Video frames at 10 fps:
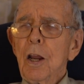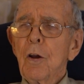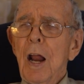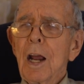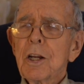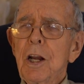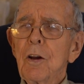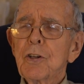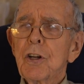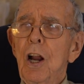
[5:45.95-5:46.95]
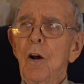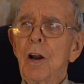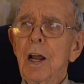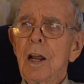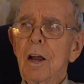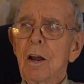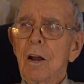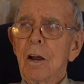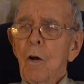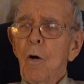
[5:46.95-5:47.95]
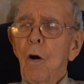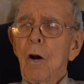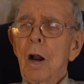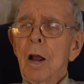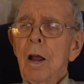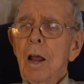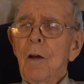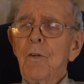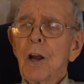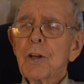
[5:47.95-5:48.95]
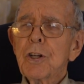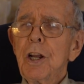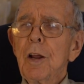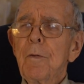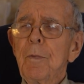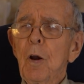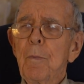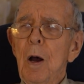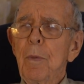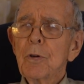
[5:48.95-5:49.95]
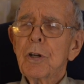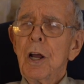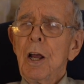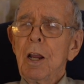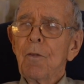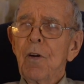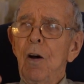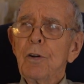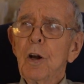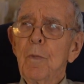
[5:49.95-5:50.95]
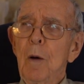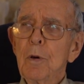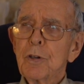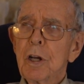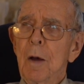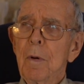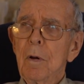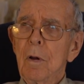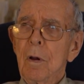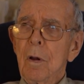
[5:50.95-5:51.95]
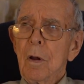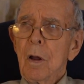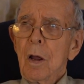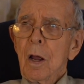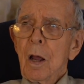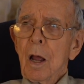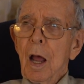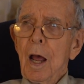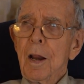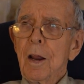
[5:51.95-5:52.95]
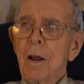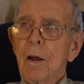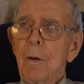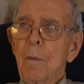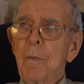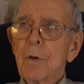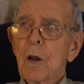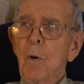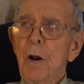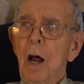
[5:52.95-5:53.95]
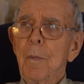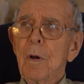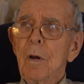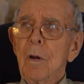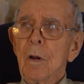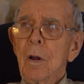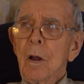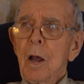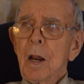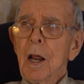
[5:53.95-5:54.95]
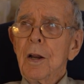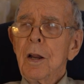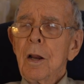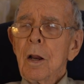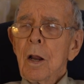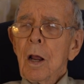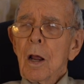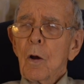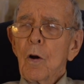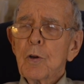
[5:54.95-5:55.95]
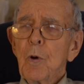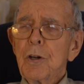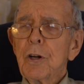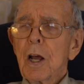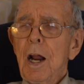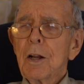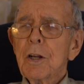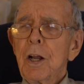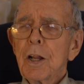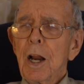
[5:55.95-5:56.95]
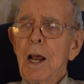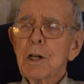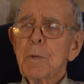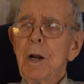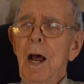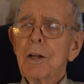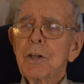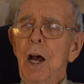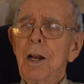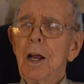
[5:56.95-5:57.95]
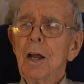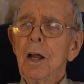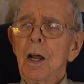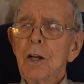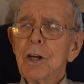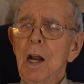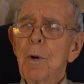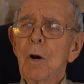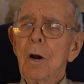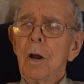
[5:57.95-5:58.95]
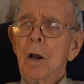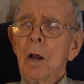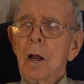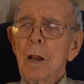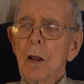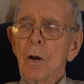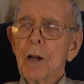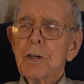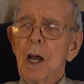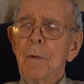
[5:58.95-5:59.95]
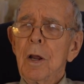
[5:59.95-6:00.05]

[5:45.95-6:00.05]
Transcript: you'd exhale slowly, or if you could see your bubbles, you followed your bubbles up, and you went up. And of course, once you got out, the last one outside the chamber on the sub,